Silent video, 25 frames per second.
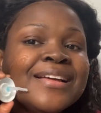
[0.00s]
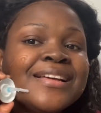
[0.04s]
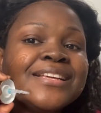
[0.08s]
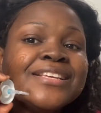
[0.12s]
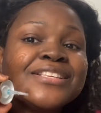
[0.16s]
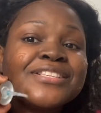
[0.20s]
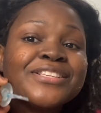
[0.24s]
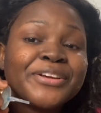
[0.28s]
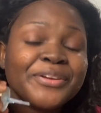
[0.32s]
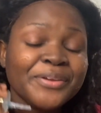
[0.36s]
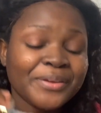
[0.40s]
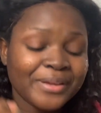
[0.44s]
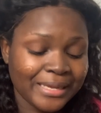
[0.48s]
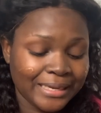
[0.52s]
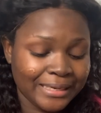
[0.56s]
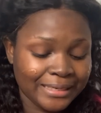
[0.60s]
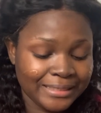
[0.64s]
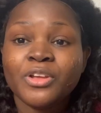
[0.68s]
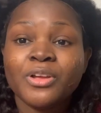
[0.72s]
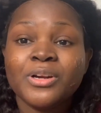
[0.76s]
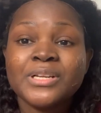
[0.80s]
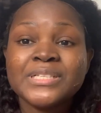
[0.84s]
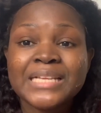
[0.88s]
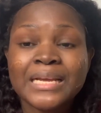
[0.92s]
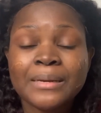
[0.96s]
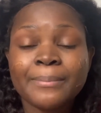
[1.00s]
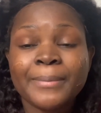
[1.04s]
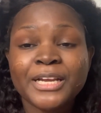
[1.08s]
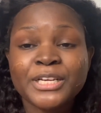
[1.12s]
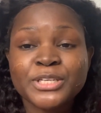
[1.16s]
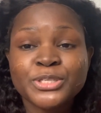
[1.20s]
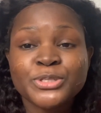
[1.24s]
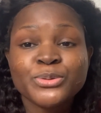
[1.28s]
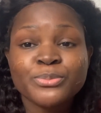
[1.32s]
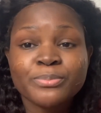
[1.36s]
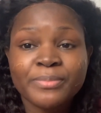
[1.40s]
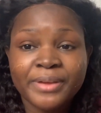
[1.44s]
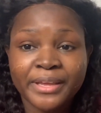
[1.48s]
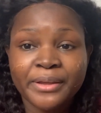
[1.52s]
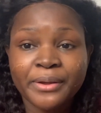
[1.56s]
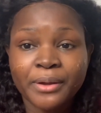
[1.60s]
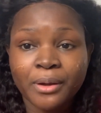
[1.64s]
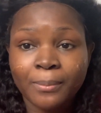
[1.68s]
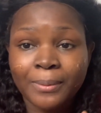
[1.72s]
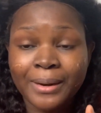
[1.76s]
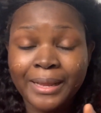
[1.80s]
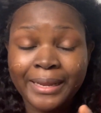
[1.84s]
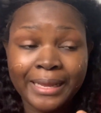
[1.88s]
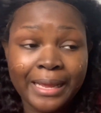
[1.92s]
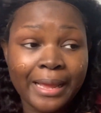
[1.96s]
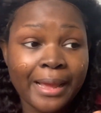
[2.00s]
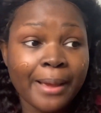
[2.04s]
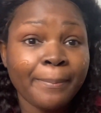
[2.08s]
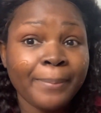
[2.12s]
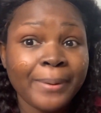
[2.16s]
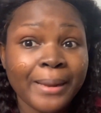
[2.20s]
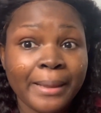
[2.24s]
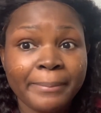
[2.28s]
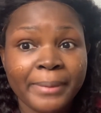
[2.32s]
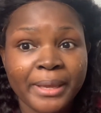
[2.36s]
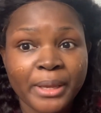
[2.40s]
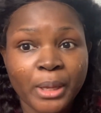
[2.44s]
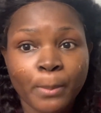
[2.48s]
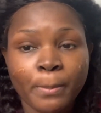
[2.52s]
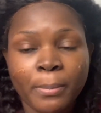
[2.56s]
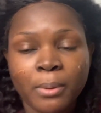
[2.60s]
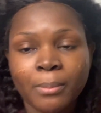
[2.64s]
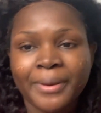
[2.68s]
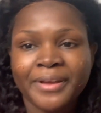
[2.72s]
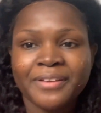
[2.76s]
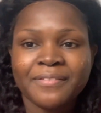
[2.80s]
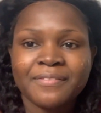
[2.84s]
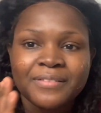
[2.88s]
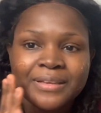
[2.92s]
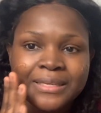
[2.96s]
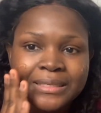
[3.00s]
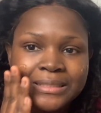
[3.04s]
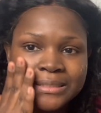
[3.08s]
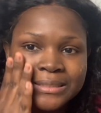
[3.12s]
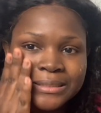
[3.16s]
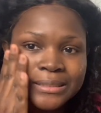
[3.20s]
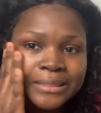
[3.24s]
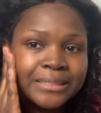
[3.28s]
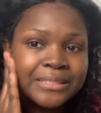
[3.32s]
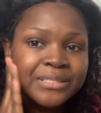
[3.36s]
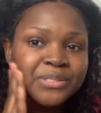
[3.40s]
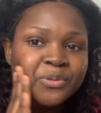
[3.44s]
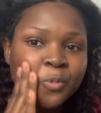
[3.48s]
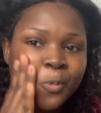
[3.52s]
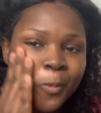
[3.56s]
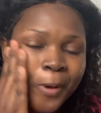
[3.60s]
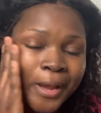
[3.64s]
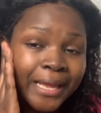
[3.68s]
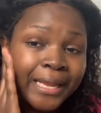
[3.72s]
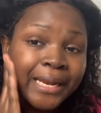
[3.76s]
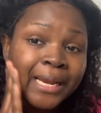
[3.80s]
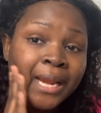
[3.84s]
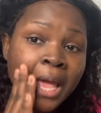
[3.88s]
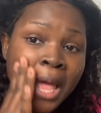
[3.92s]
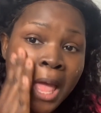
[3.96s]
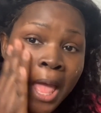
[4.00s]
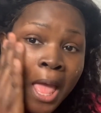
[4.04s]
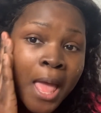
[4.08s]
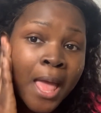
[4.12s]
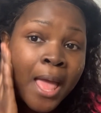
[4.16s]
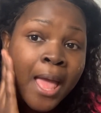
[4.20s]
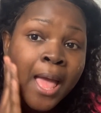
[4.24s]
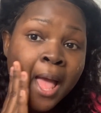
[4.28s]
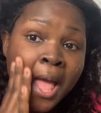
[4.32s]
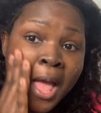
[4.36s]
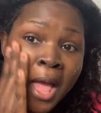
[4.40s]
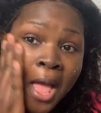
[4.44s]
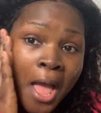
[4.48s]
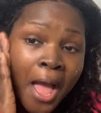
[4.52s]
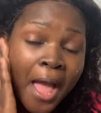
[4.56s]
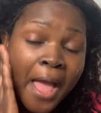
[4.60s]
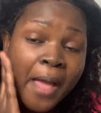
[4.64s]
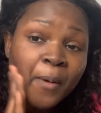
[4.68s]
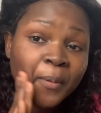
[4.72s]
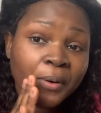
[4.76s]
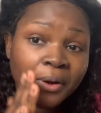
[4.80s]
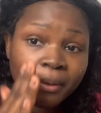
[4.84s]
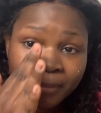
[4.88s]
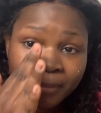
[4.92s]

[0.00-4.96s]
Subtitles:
So you guys, the only time I do makeup, I apply makeup on my face, is when I want to